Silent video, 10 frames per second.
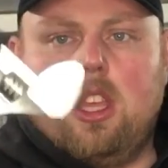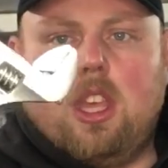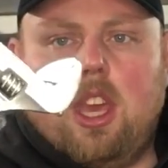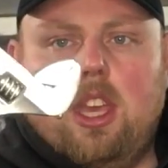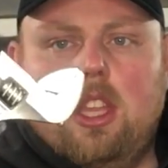
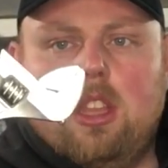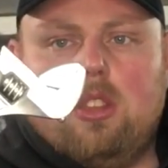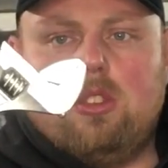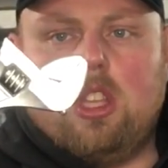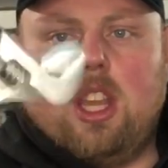Okay,
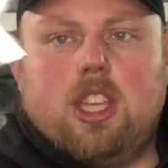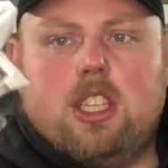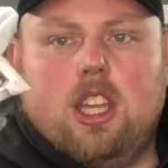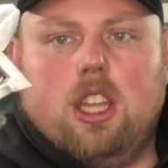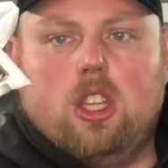just a nice
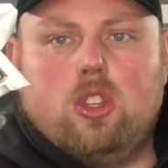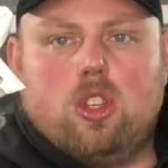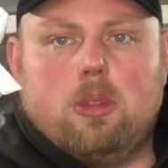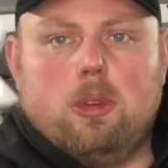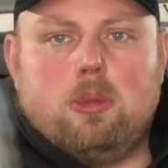little
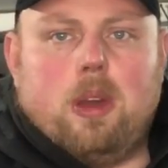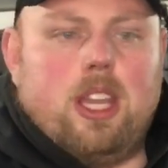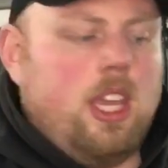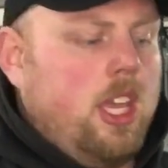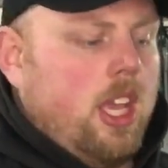adjustable
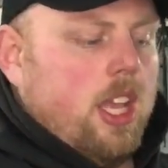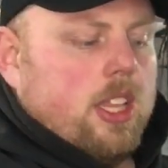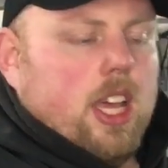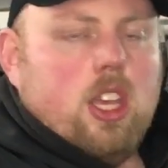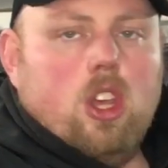spanner
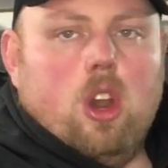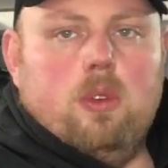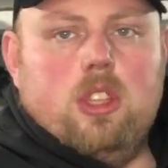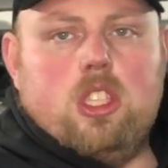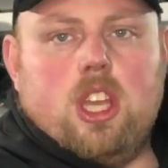that can go
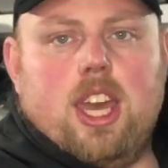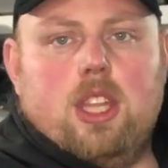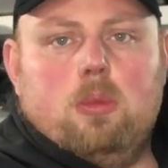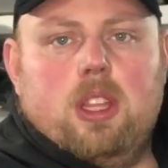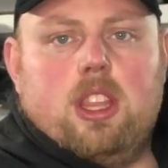
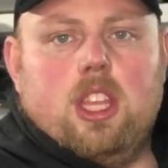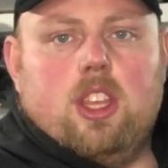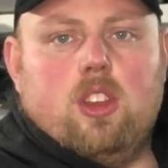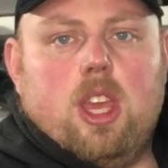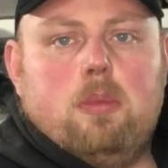inside with the
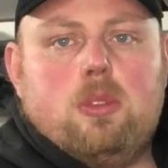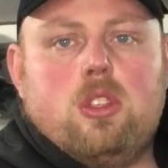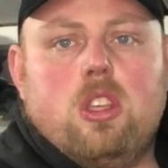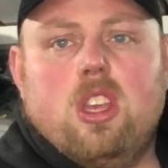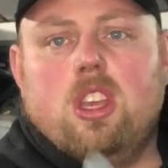grips
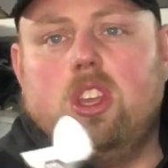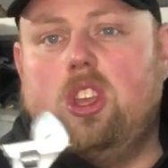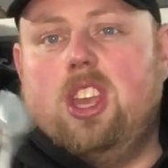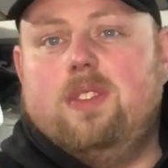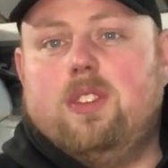
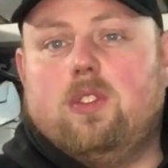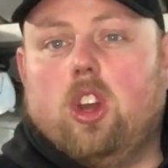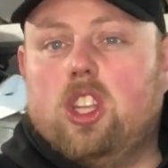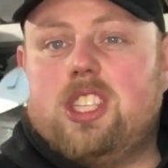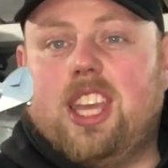if you've got
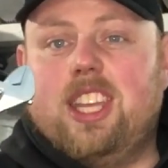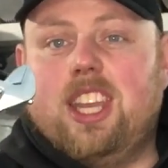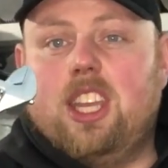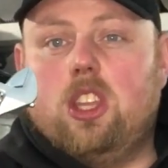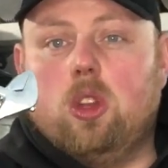to tighten
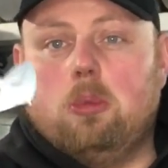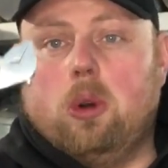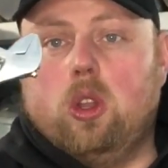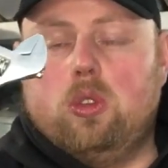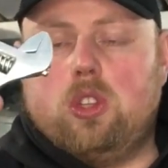anything up
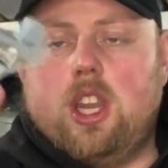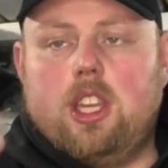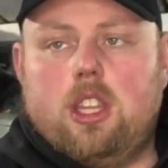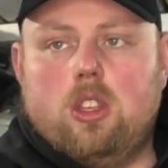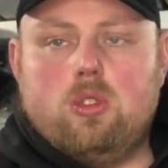or loosen
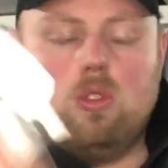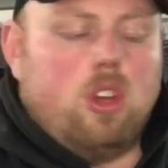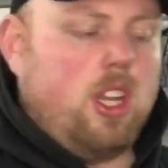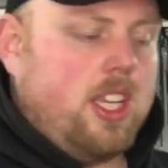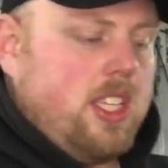anything. So we've got
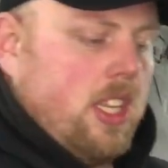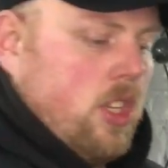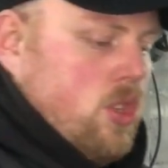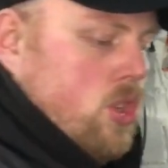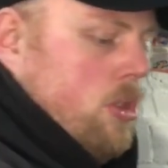a nice little
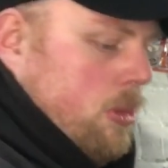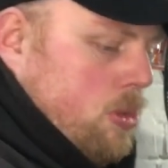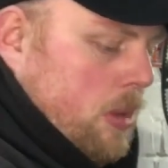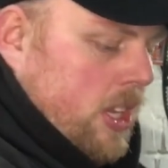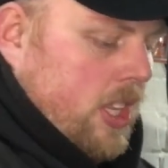adjustable
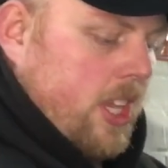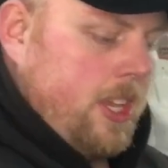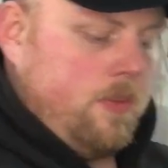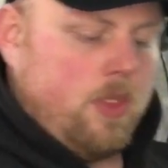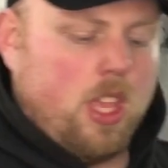spanner there.